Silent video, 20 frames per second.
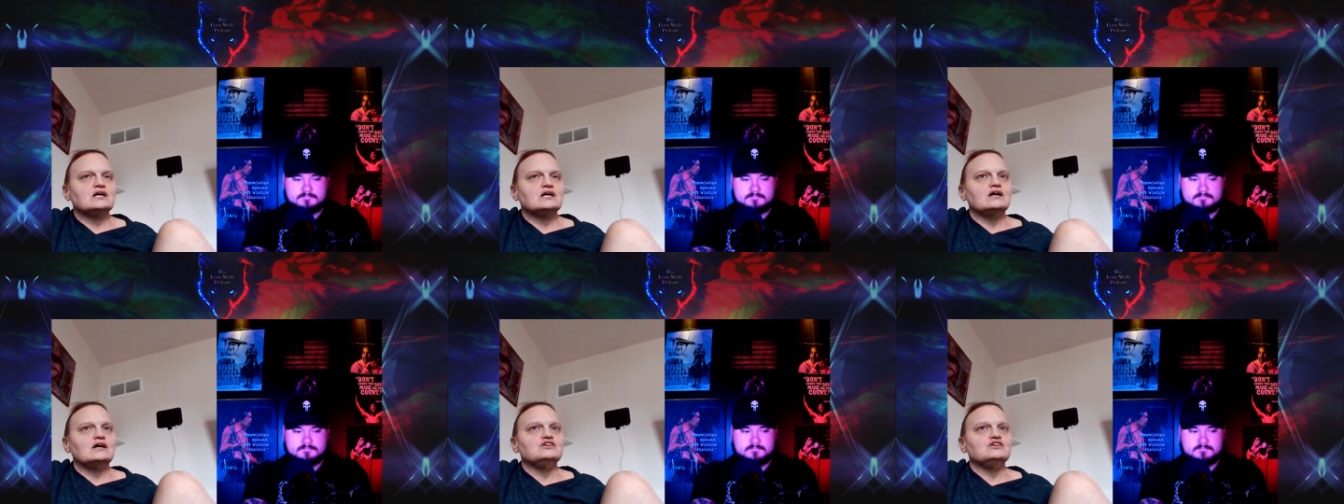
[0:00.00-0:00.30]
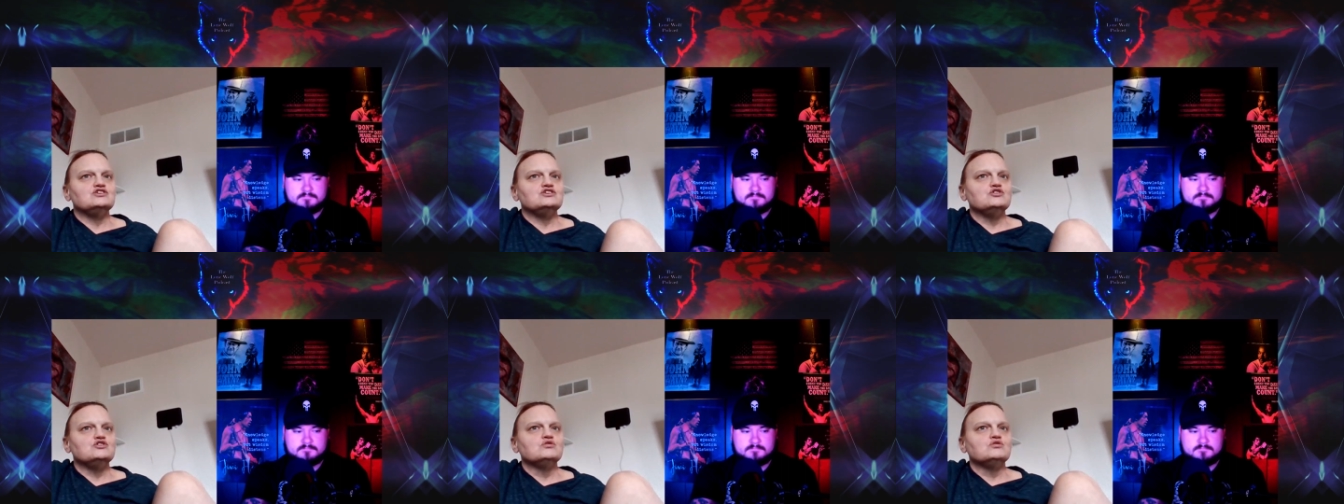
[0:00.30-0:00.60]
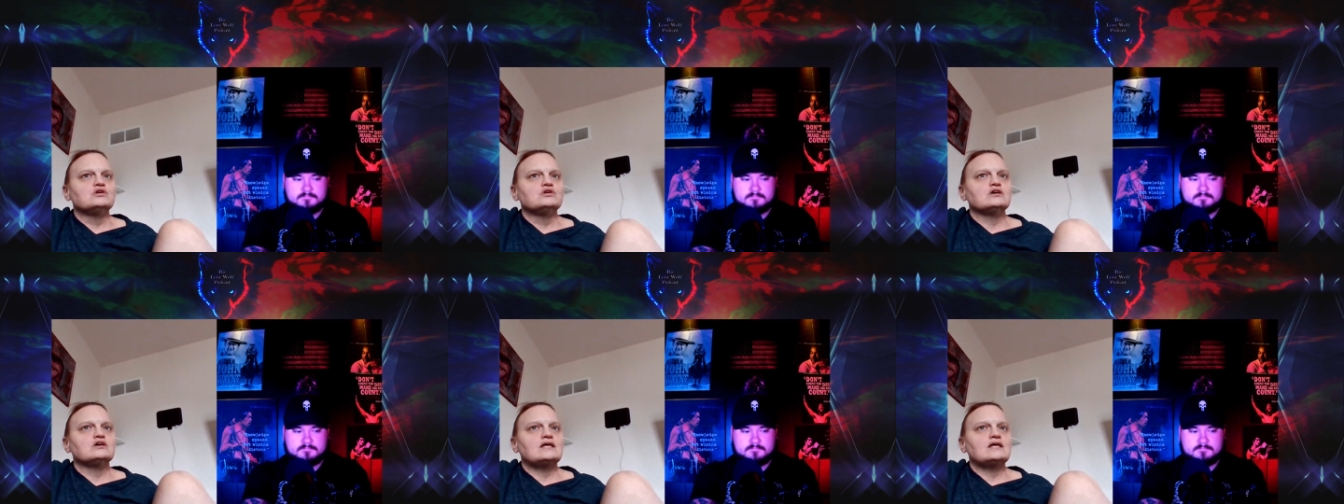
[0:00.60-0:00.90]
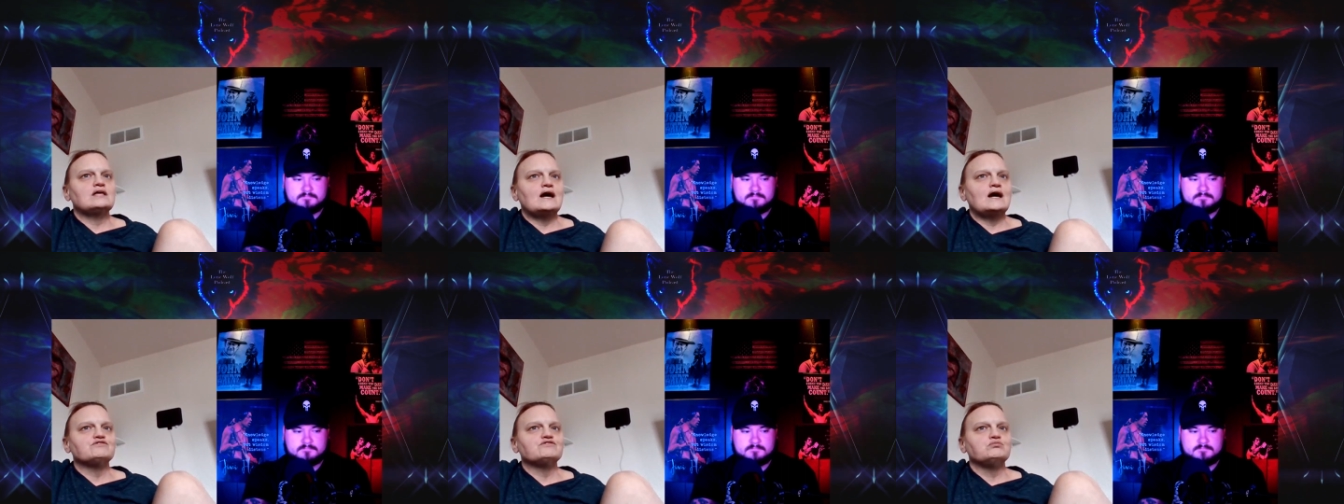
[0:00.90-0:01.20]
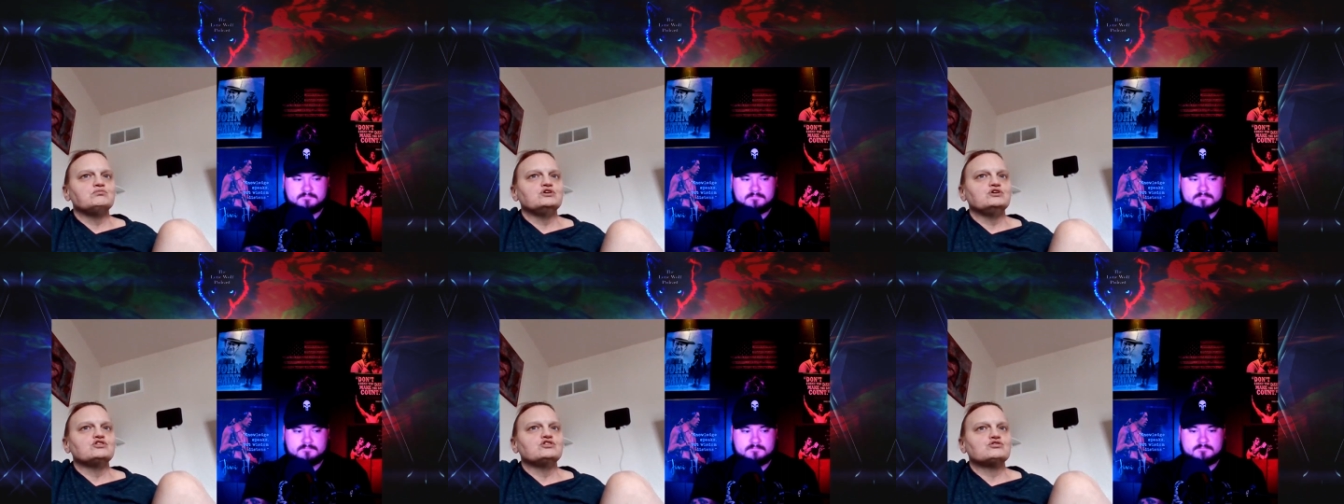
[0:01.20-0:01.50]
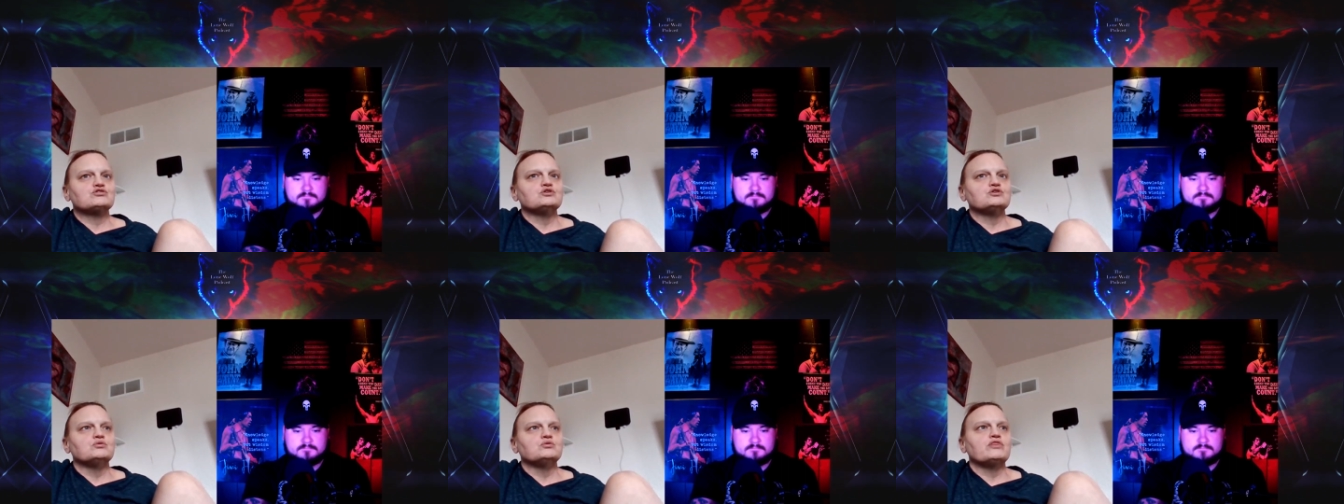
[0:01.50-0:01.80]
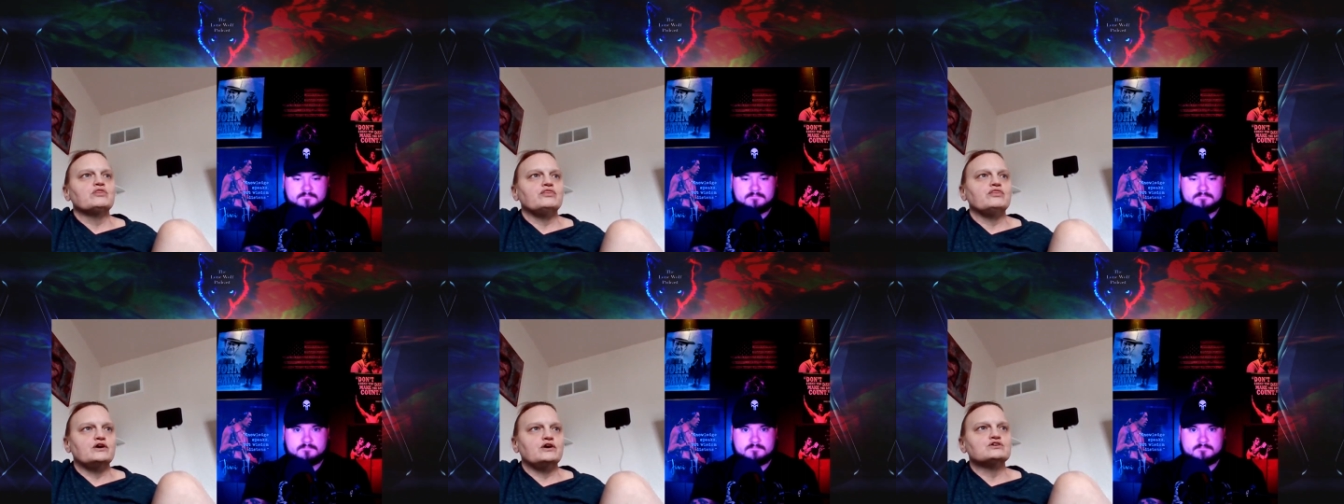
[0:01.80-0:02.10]
and you have to put it
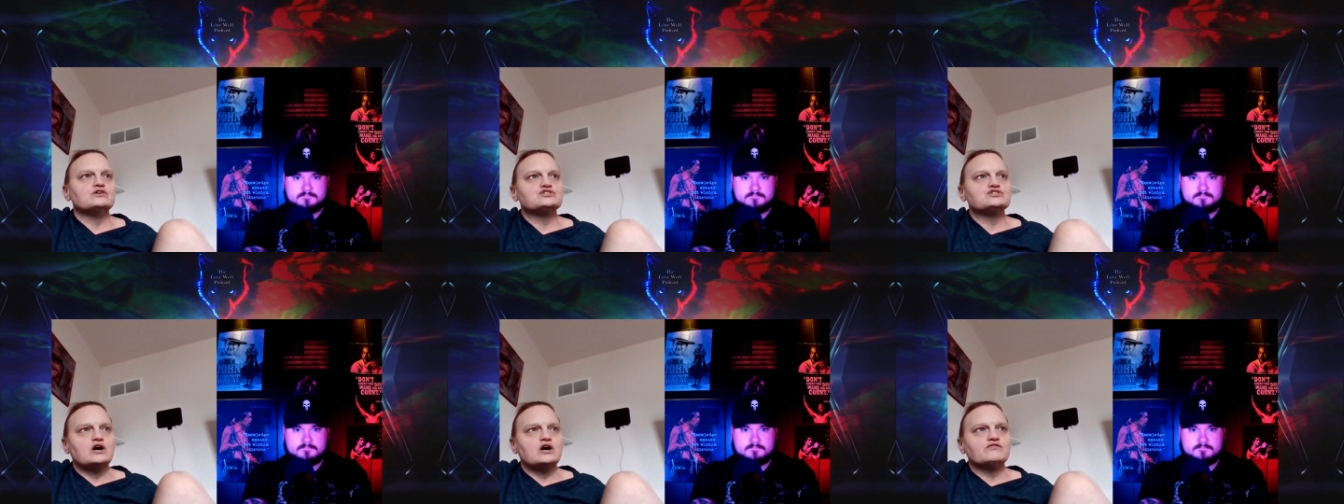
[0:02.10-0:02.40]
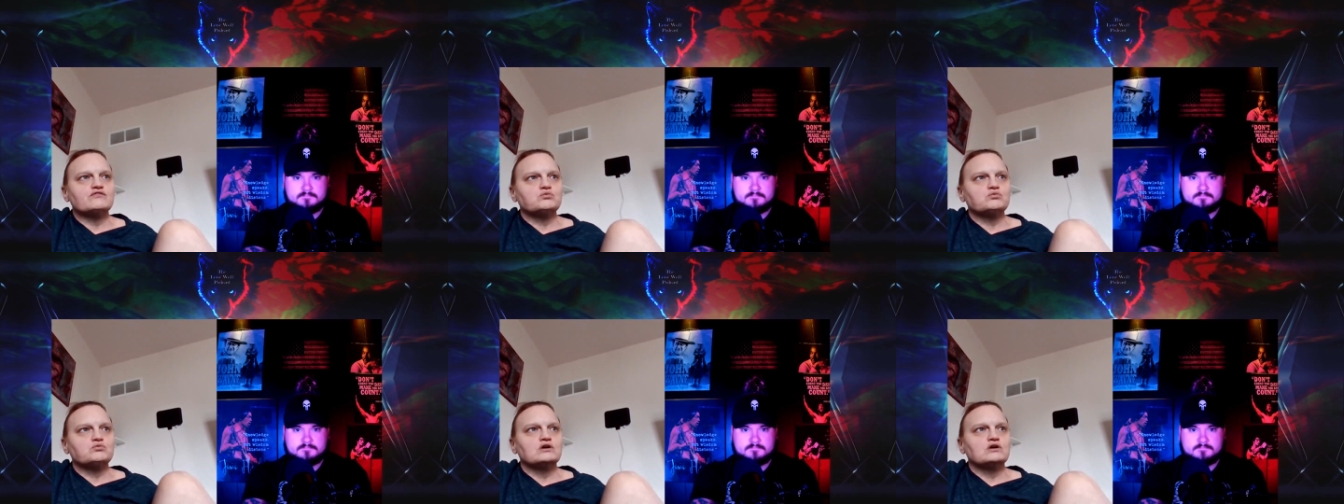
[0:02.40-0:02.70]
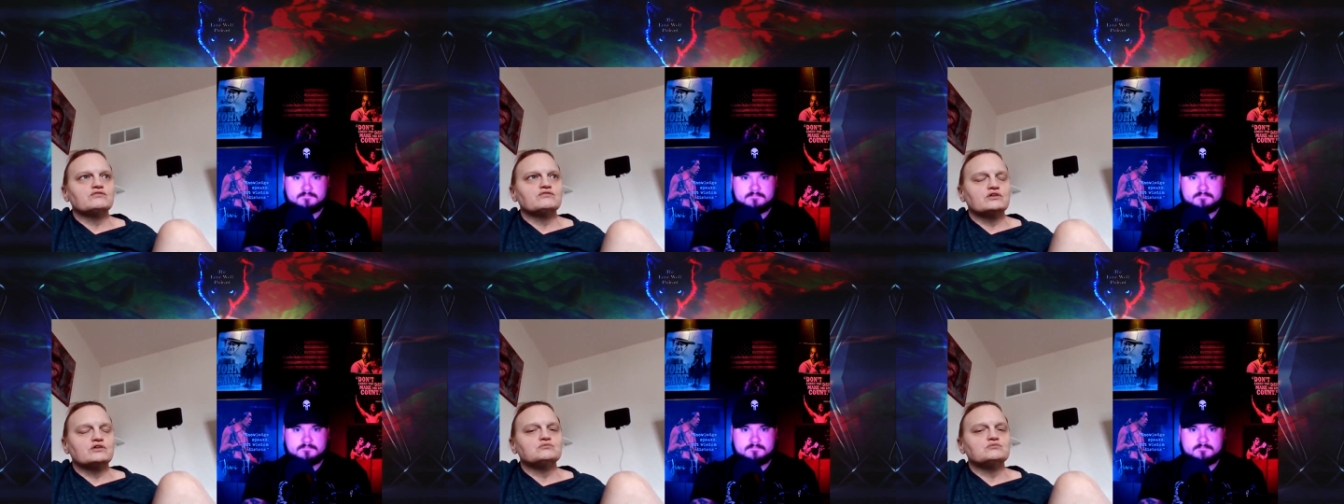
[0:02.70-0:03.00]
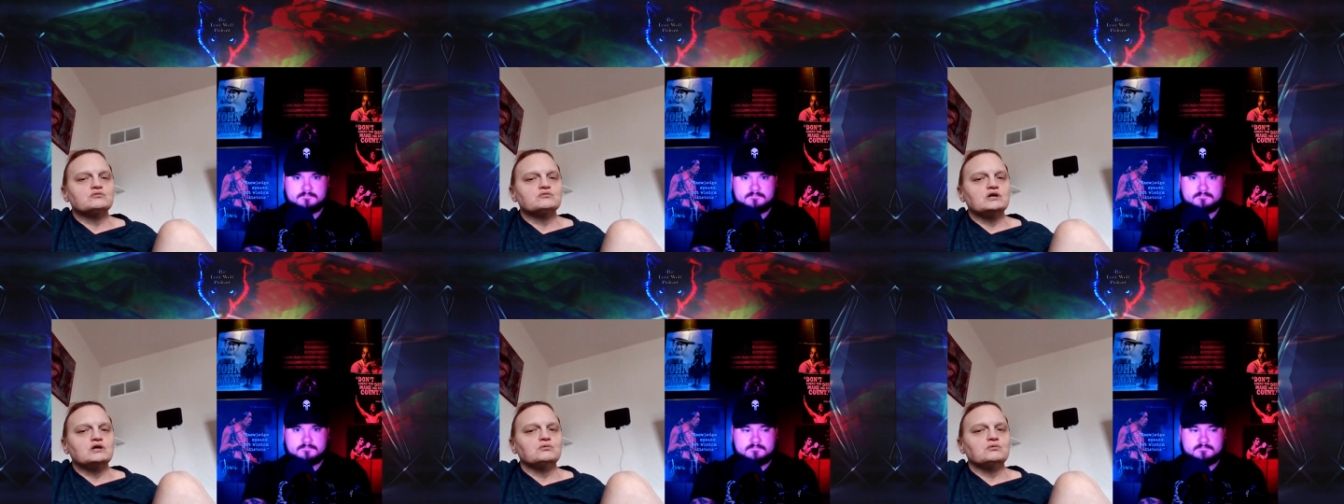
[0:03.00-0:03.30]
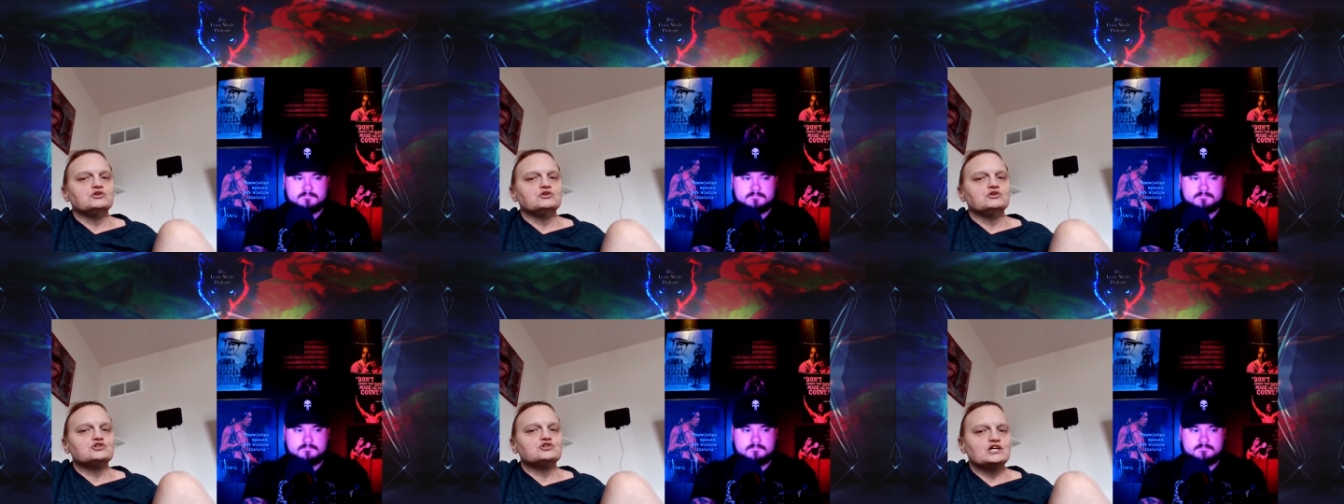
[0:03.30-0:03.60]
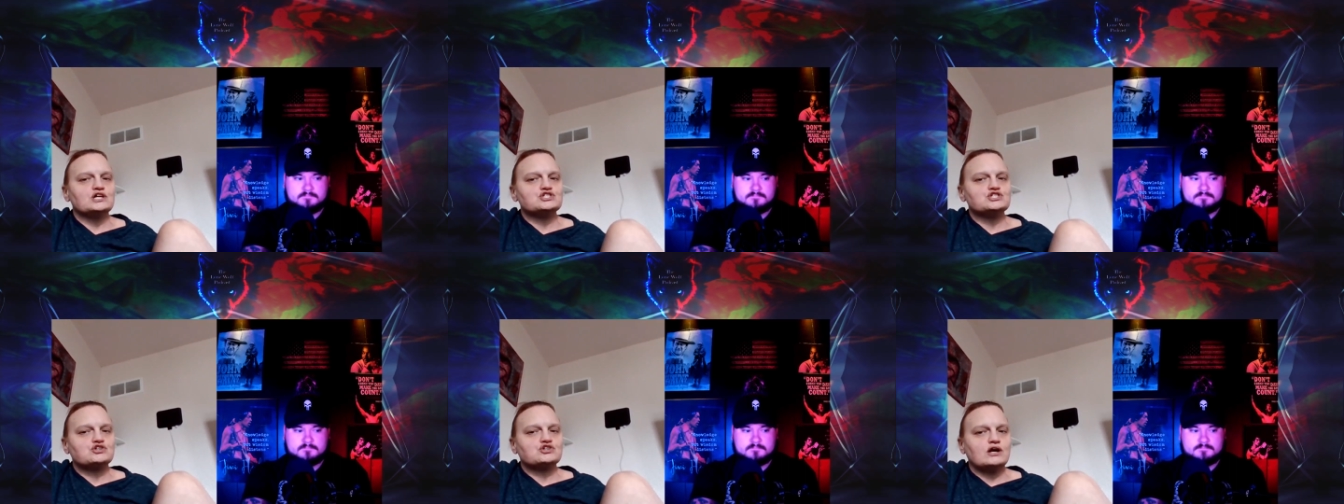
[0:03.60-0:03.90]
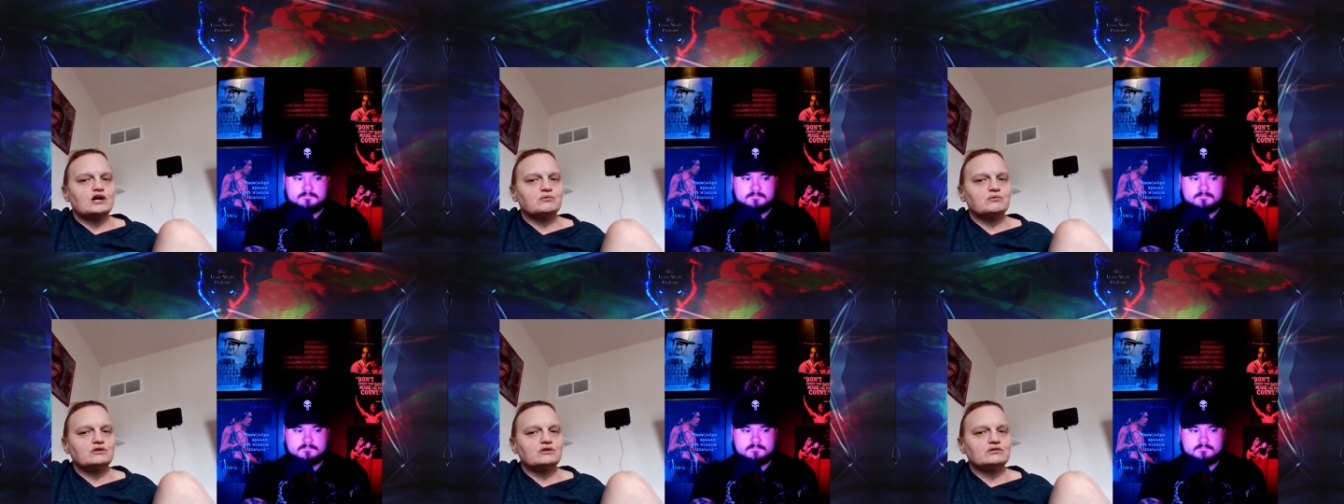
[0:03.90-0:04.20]
through their software for them to be able to
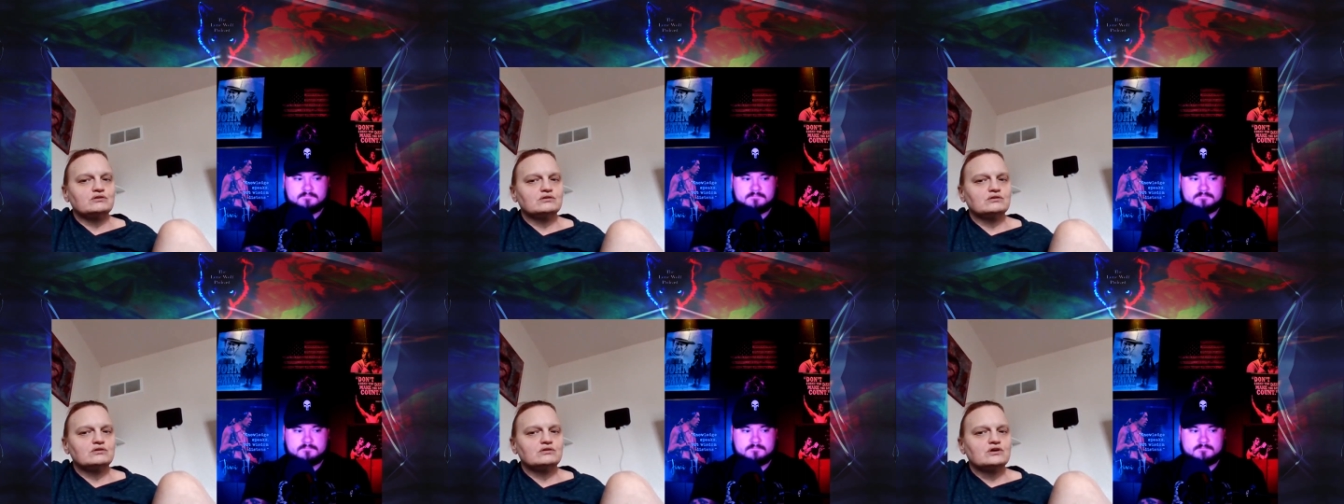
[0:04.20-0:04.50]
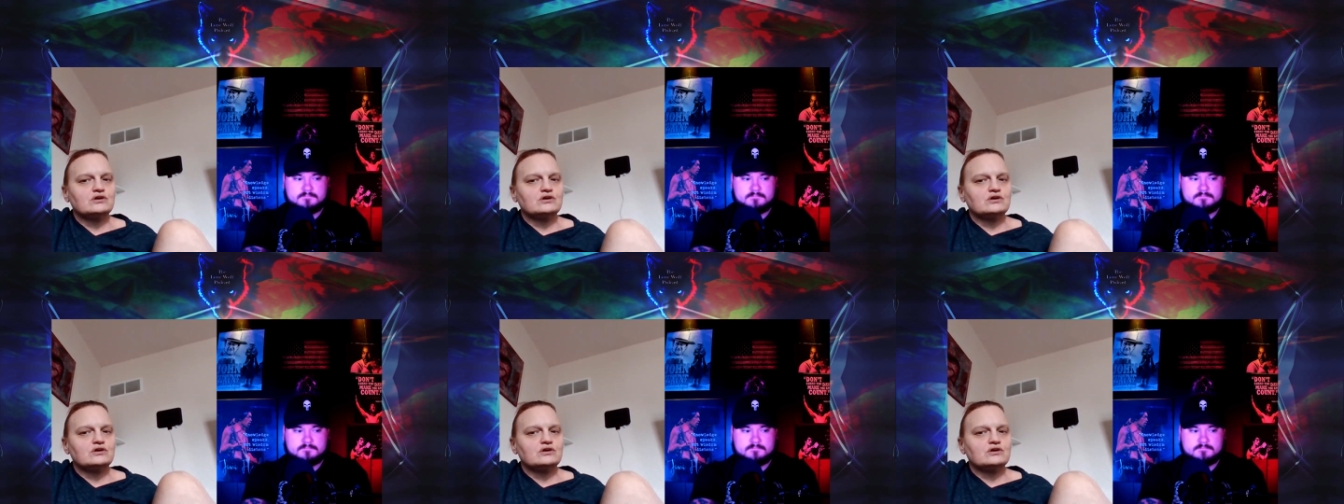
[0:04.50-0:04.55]
transcribe it.